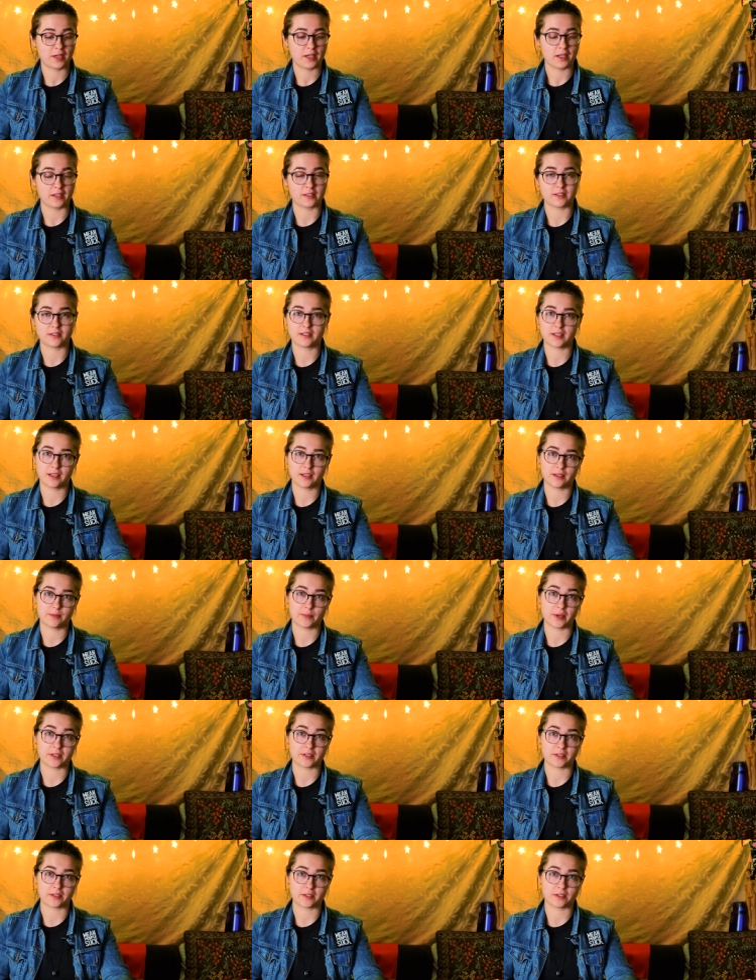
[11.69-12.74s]
It's a daily
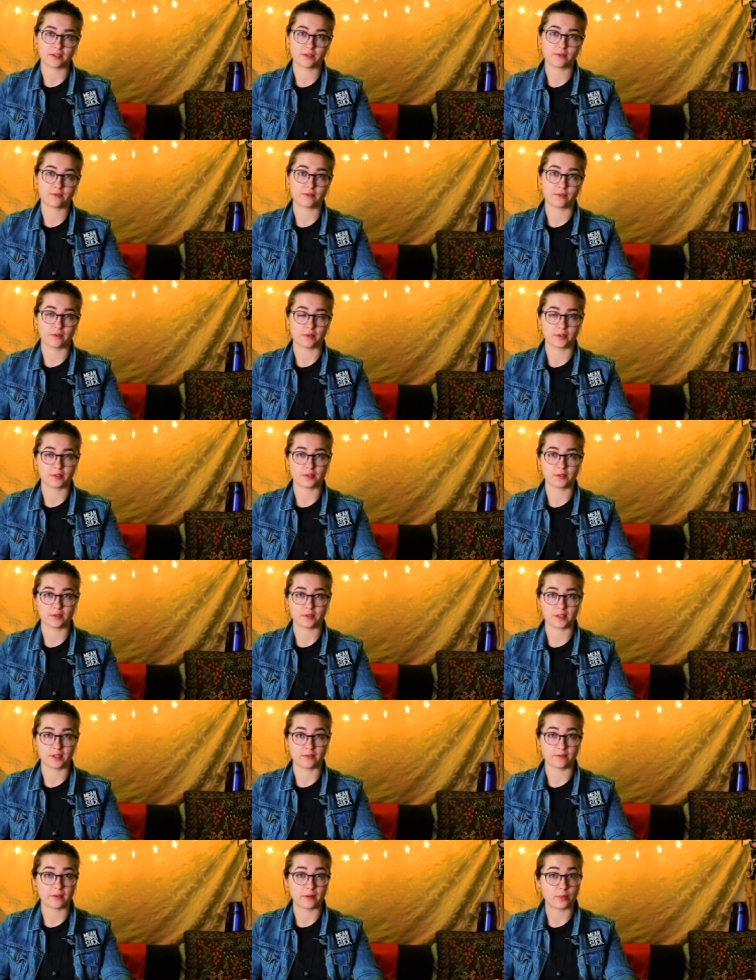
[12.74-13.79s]
message for
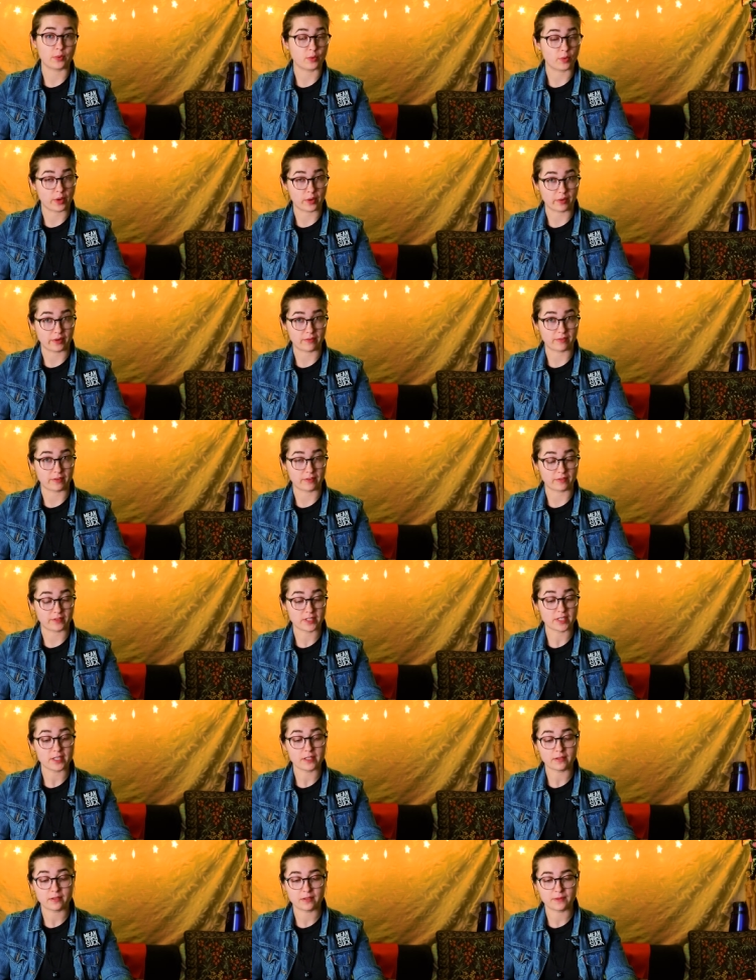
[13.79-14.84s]
Tuesday, February
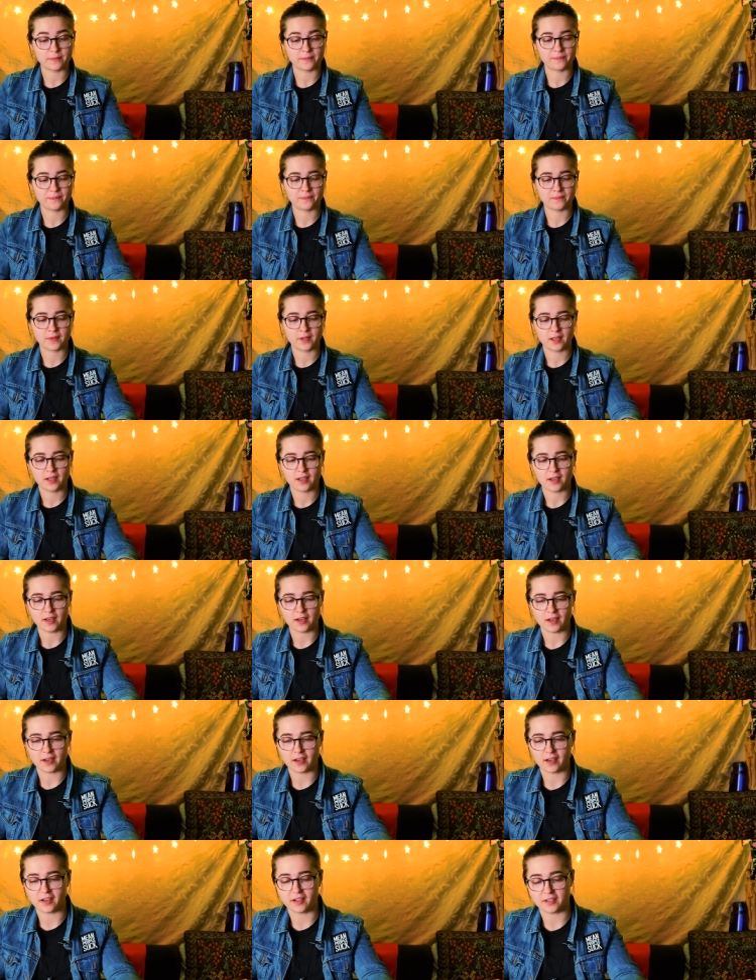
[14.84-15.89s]
15th.
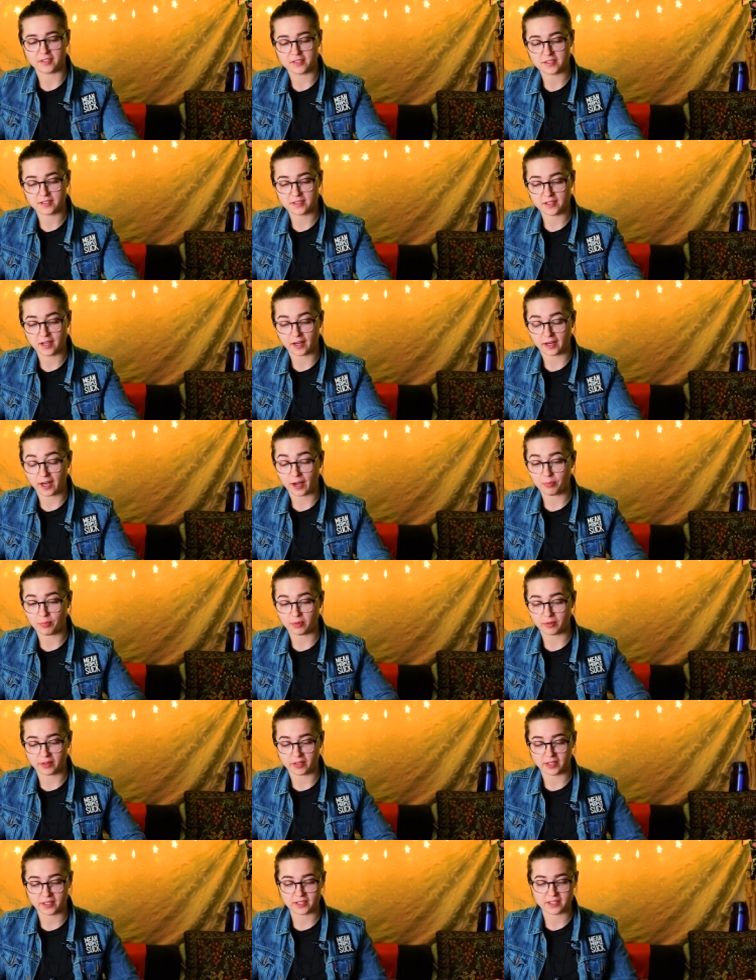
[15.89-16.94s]
A couple
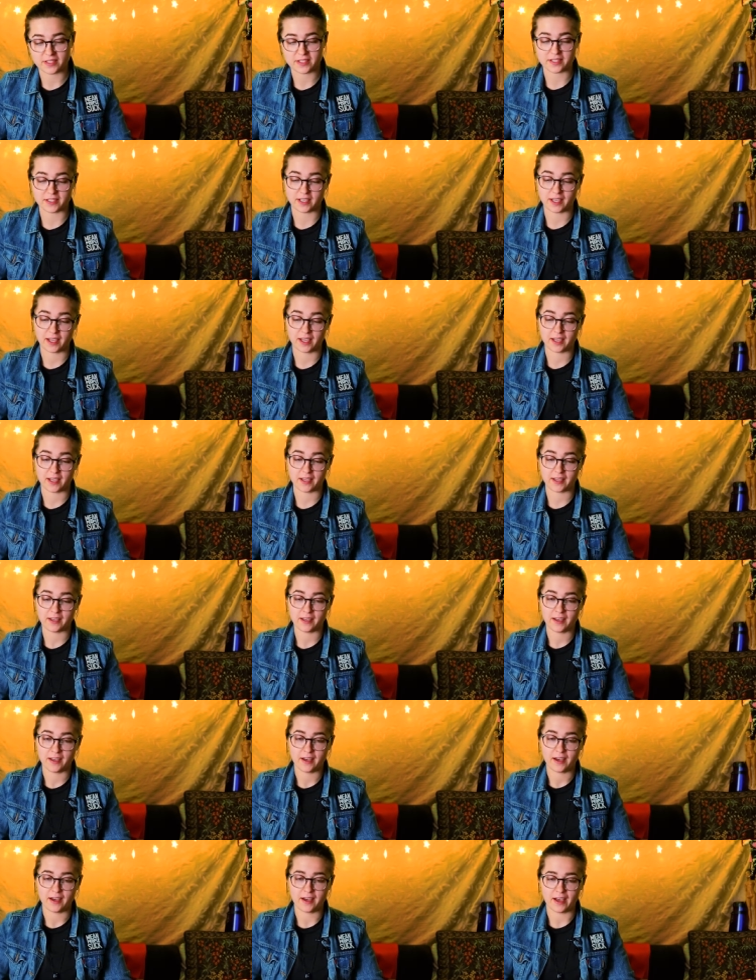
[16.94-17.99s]
things today.
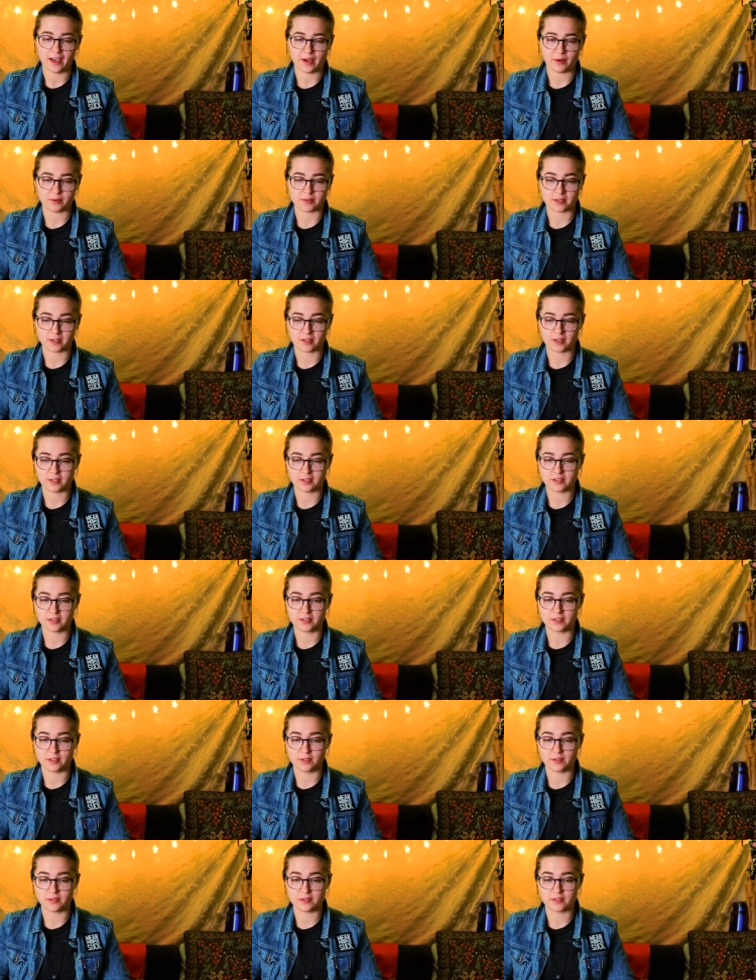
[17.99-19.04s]
I was called to
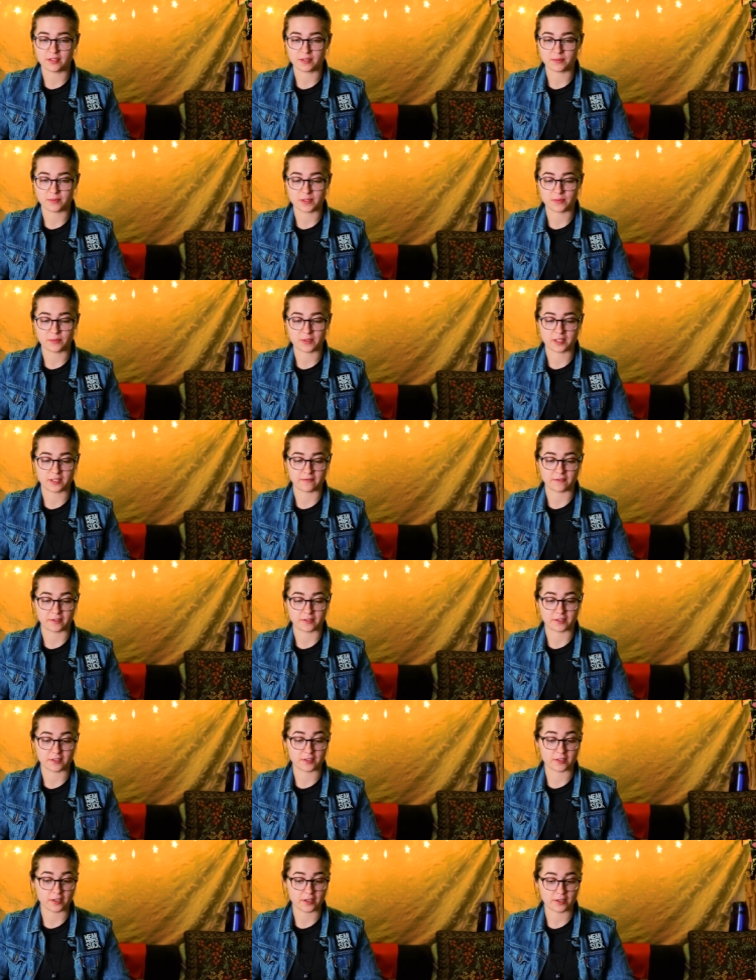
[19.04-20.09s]
use some specific
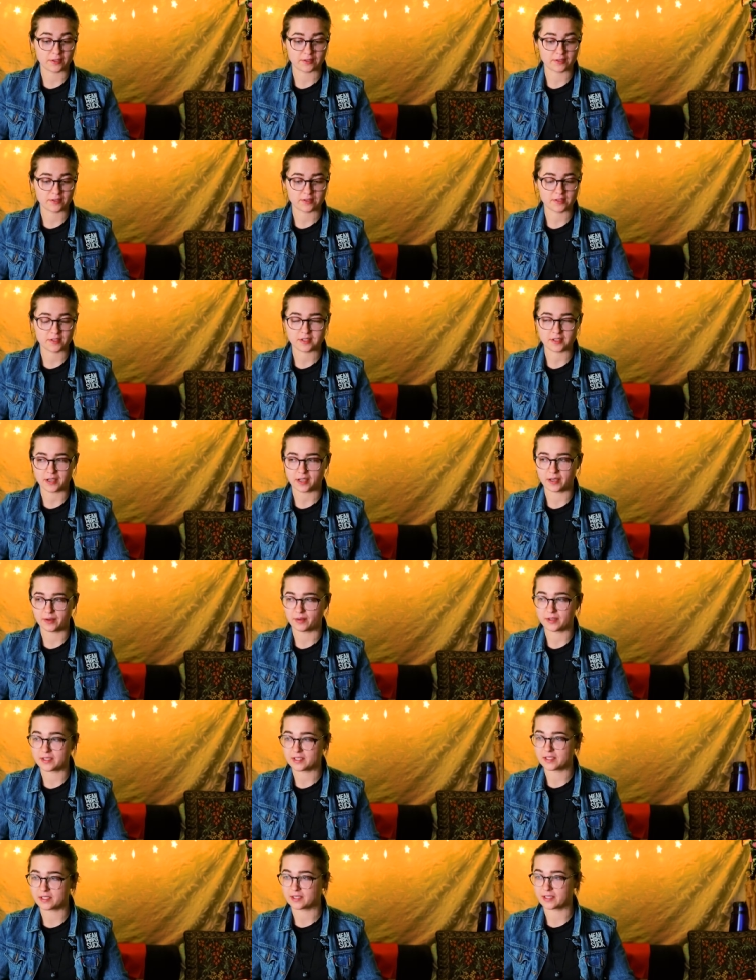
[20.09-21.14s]
stones. I
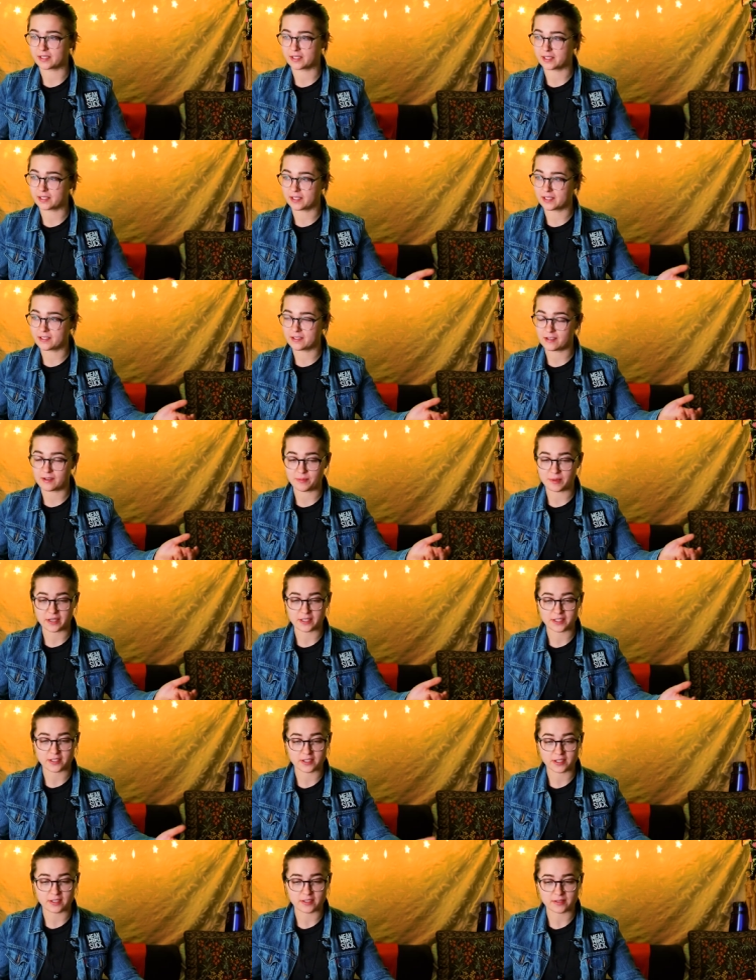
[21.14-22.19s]
recently cleaned all my
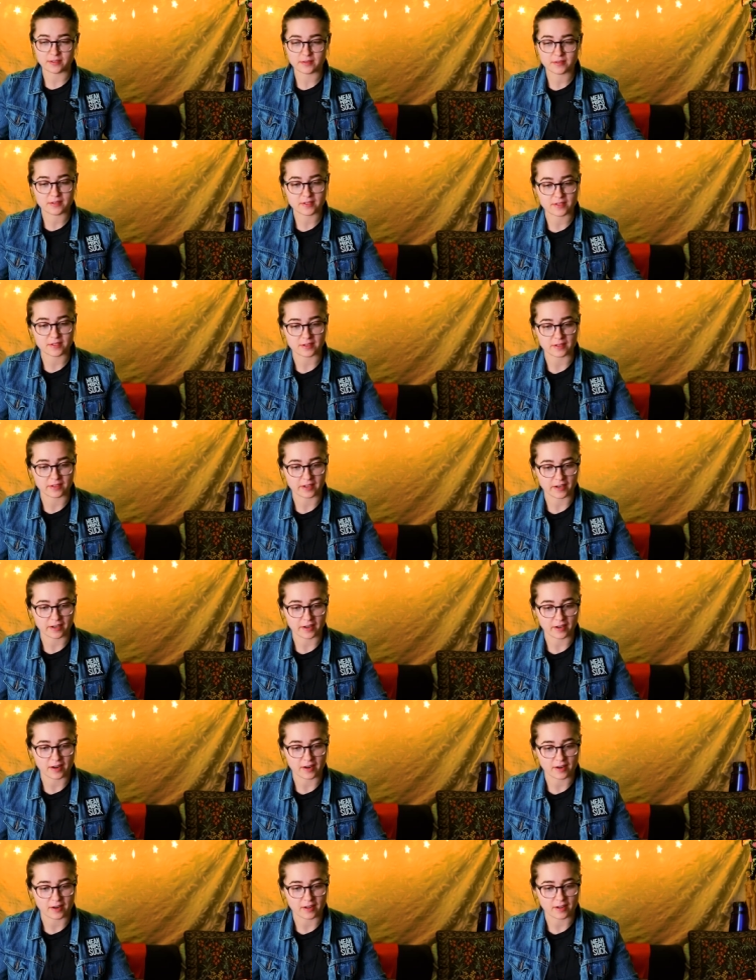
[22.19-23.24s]
stones, so they're
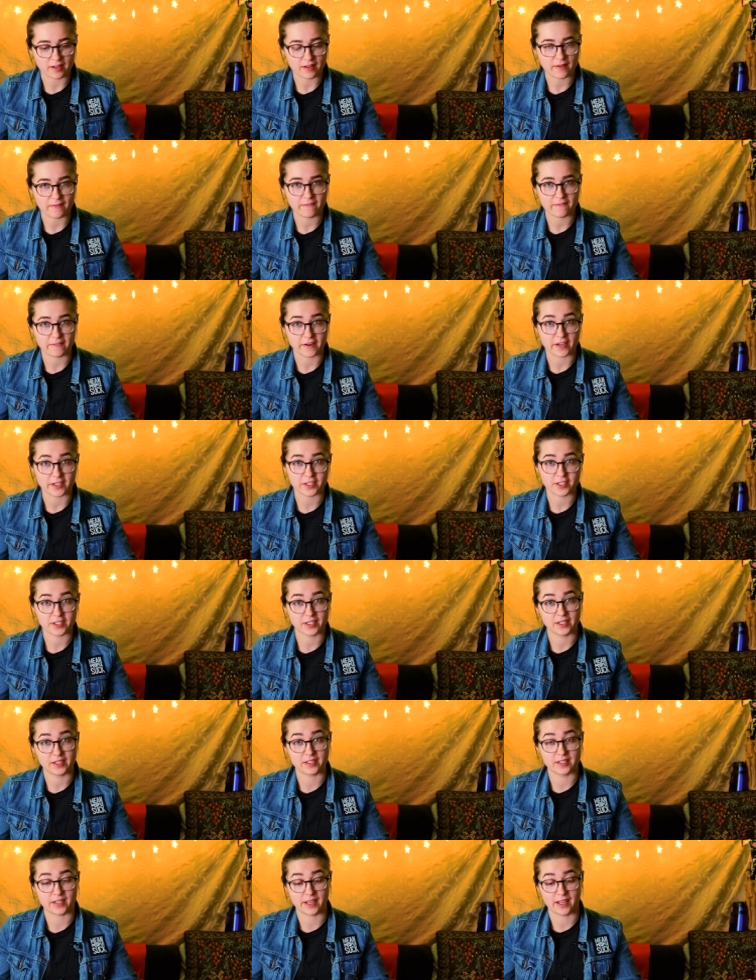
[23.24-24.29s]
all fresh
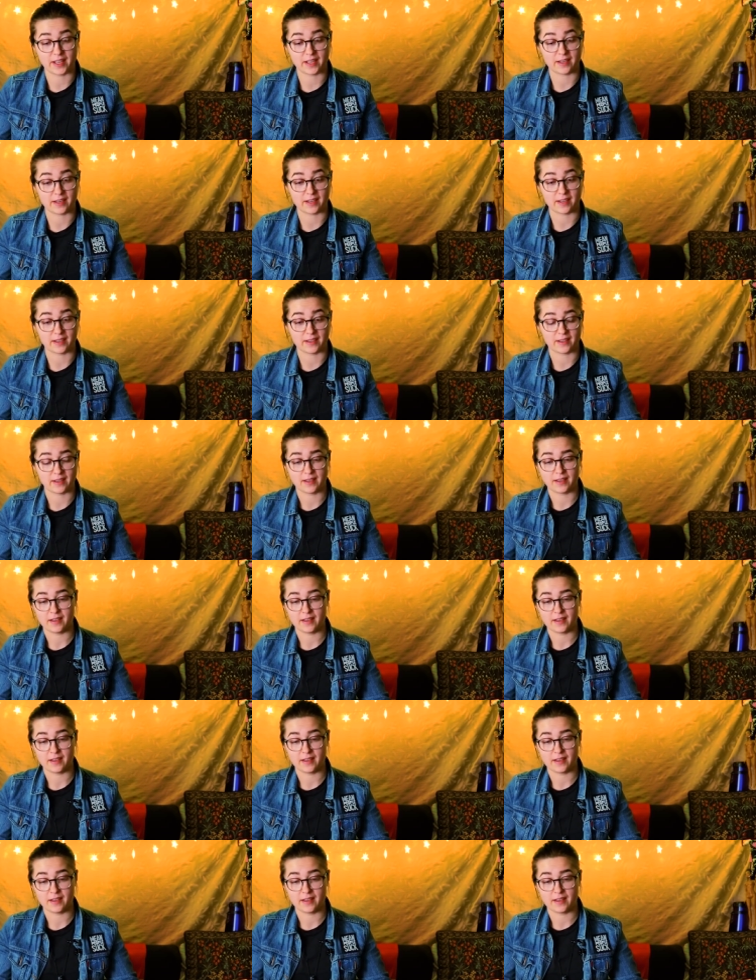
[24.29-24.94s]
and dandy.